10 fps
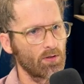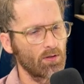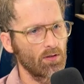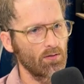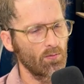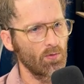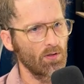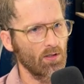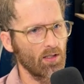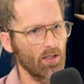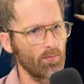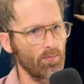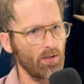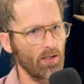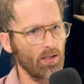of what
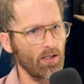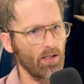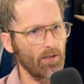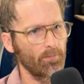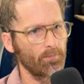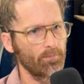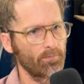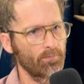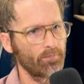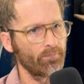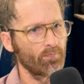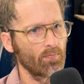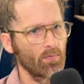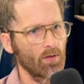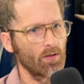I'm getting at.
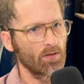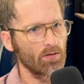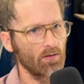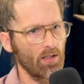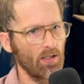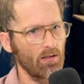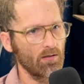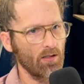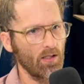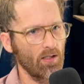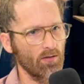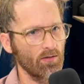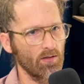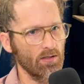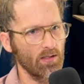So I'll
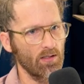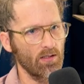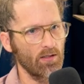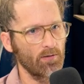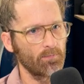cancel this idea.